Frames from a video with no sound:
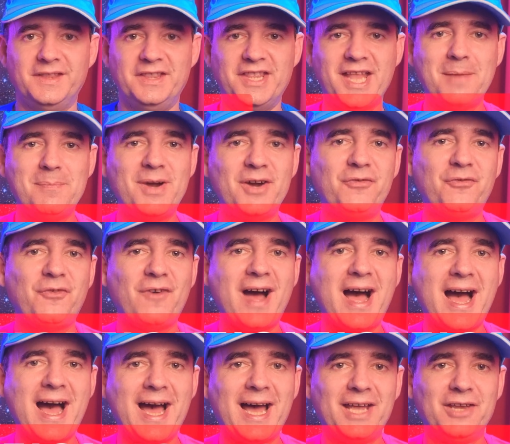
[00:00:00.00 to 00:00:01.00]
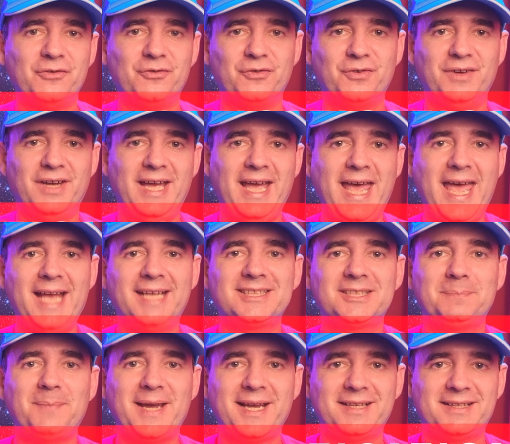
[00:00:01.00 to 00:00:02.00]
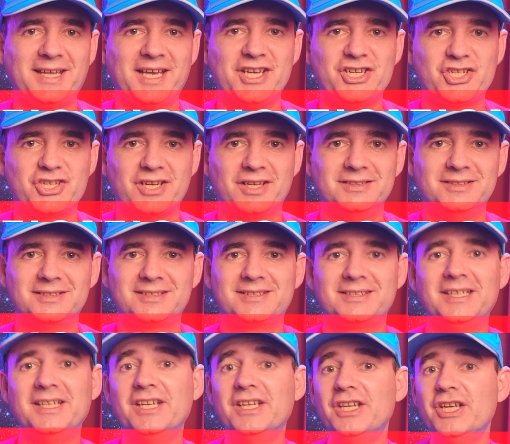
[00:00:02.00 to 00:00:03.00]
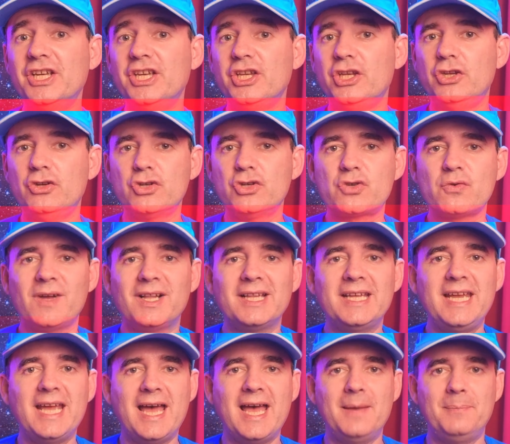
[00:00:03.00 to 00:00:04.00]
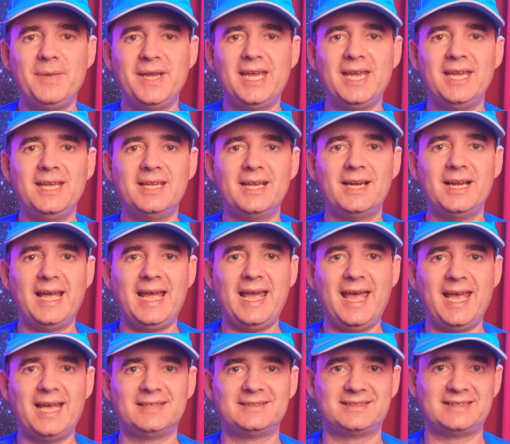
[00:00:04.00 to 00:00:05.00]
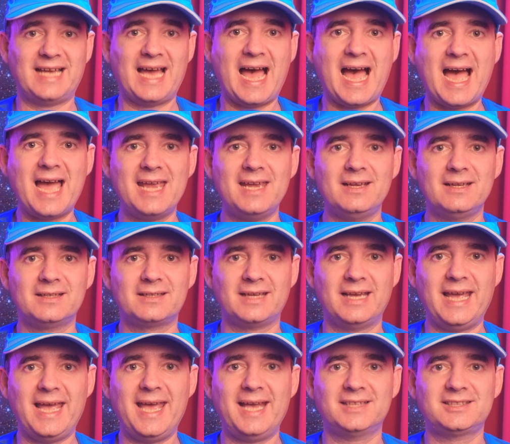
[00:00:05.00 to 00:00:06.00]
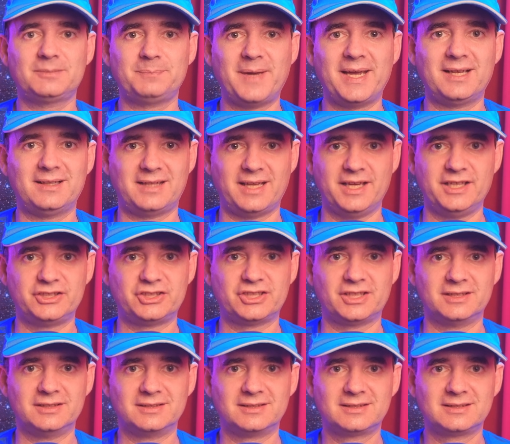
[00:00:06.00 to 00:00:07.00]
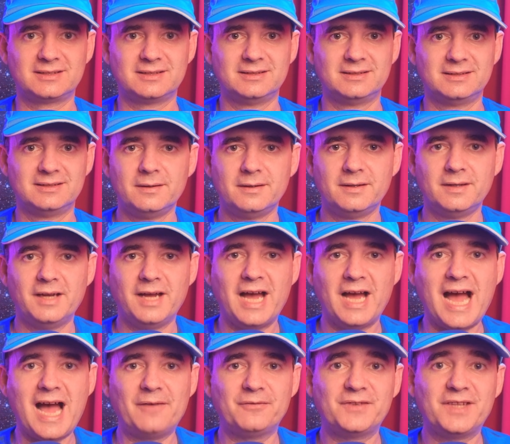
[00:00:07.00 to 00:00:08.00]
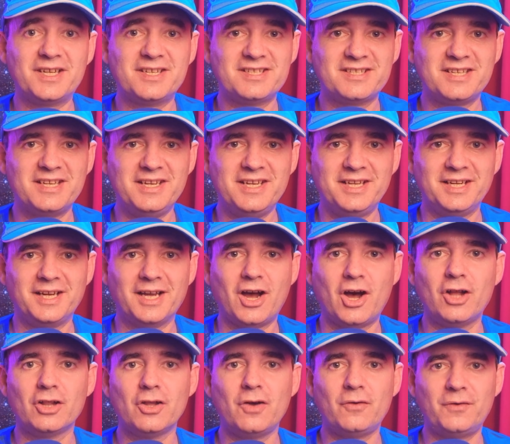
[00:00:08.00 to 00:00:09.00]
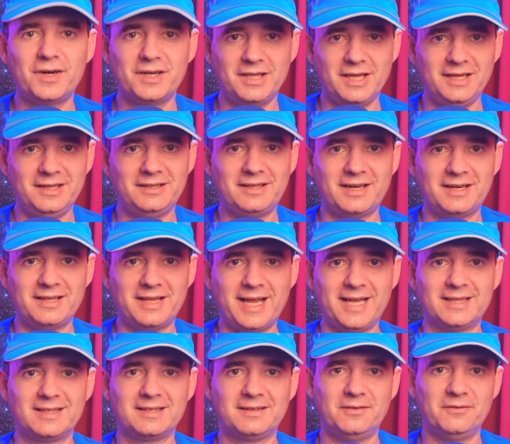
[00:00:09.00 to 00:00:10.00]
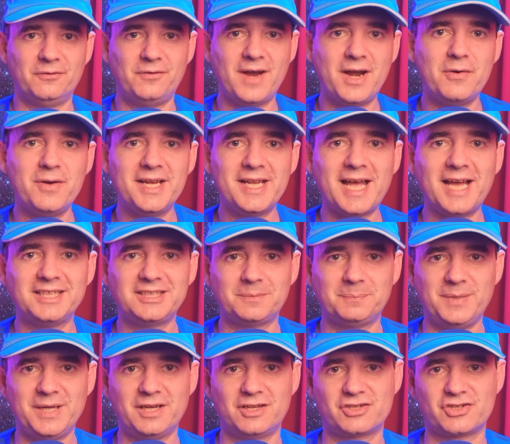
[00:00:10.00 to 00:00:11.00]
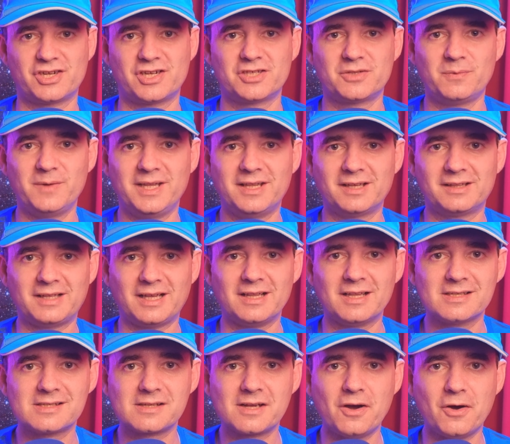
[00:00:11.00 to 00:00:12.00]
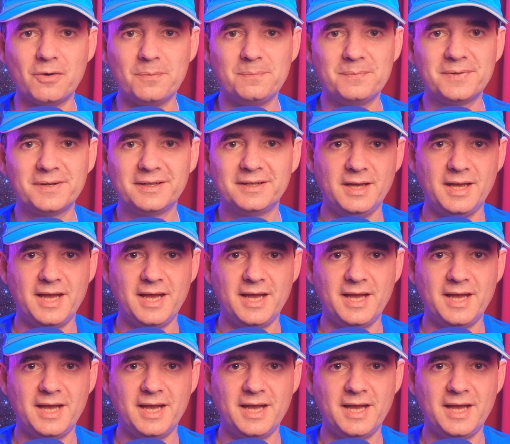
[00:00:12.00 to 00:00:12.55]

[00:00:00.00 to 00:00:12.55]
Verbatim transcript: Number 5. Expectations. Usually a beginner has high expectations. After seeing all over the internet very nice pictures with a telescope,